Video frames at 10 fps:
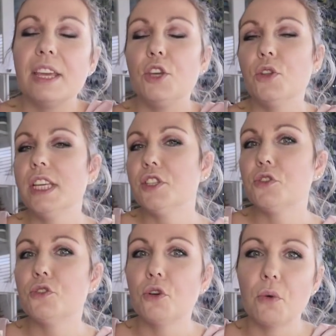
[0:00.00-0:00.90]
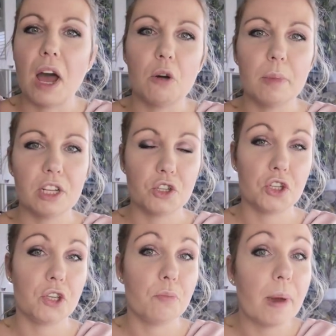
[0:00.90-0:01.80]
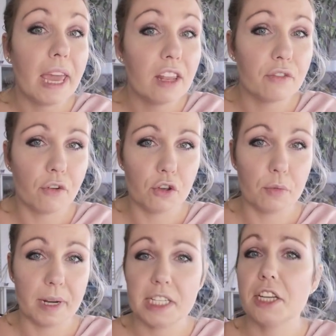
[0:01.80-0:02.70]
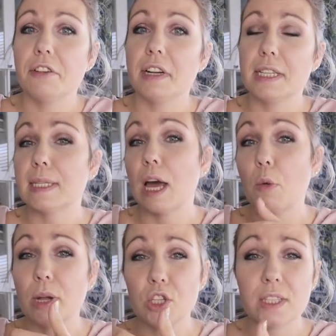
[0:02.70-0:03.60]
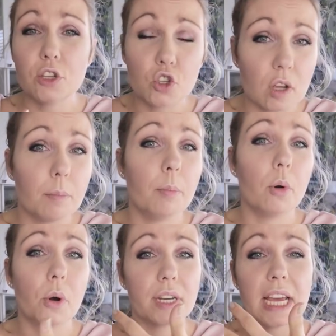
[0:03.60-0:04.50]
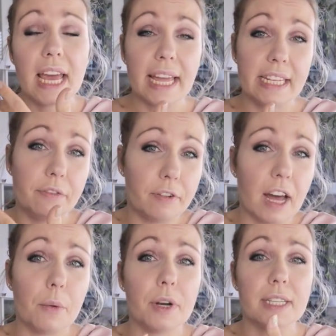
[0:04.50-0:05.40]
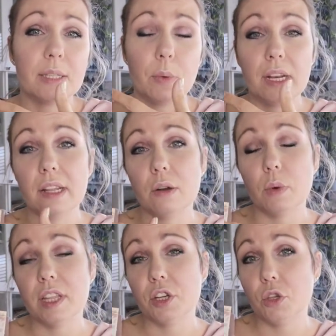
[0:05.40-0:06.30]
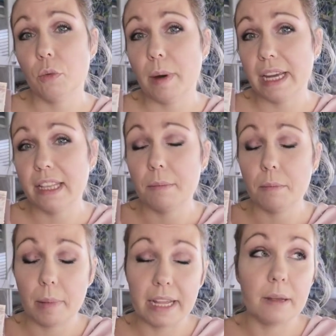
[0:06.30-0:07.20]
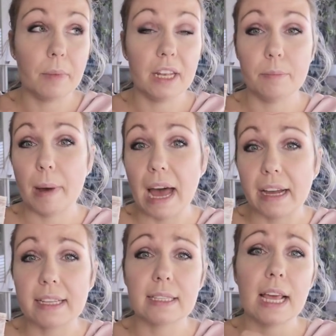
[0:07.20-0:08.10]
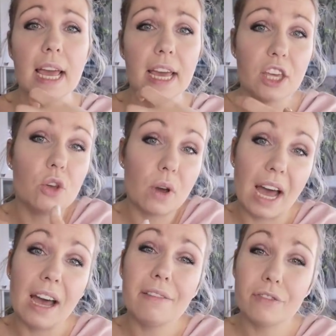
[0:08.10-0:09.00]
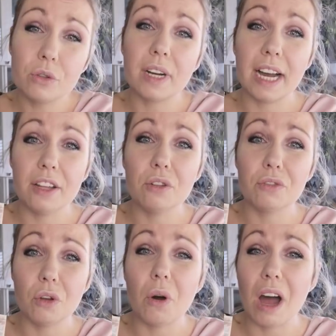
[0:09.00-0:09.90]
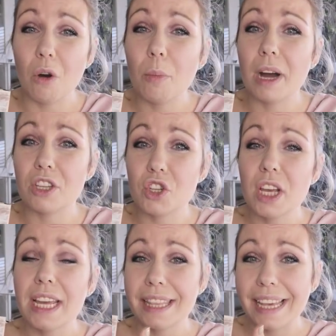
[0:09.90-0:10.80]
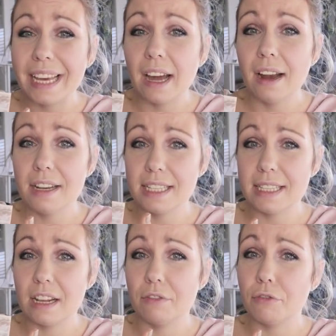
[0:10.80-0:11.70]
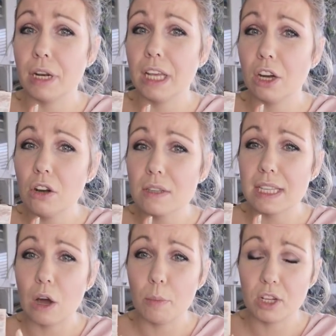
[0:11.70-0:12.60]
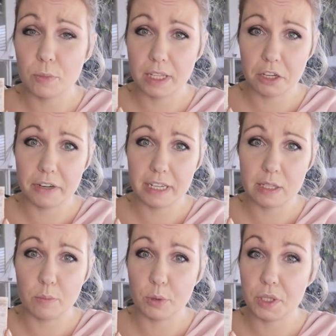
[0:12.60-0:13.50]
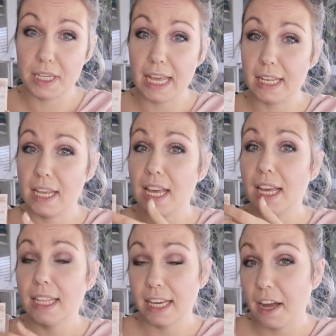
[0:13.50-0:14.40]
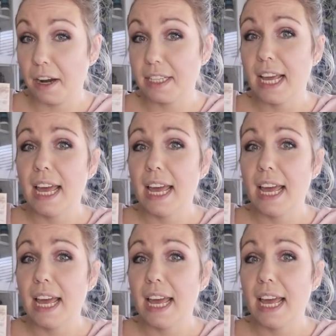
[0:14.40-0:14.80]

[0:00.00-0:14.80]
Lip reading: You need to know how much you paid for your materials, how much is the chipboard, the flowers, whether you buy them in packs. You have to kind of know how much the card itself really cost, how much materials you put in the card.